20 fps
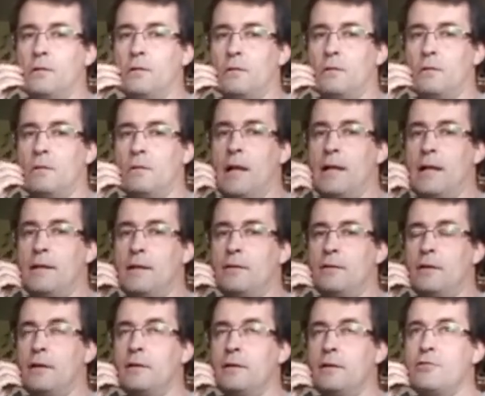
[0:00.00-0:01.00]
landed on
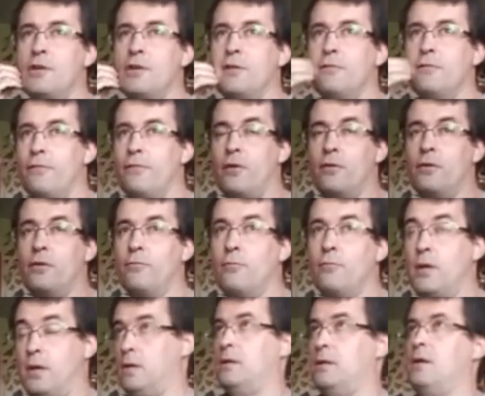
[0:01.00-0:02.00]
a tree in front of
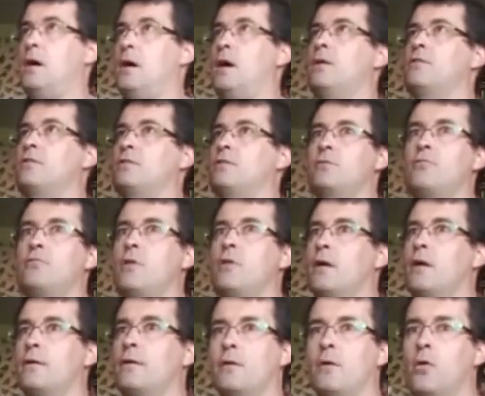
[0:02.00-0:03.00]
me, and I just
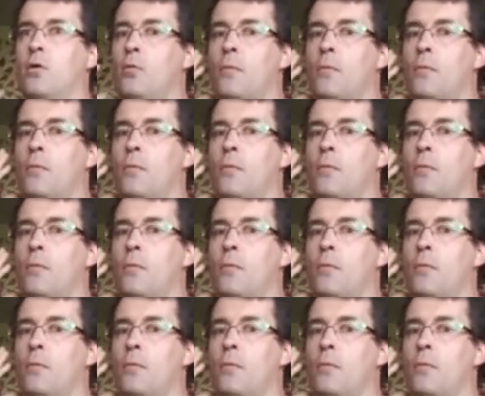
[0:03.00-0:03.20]
realized, oh my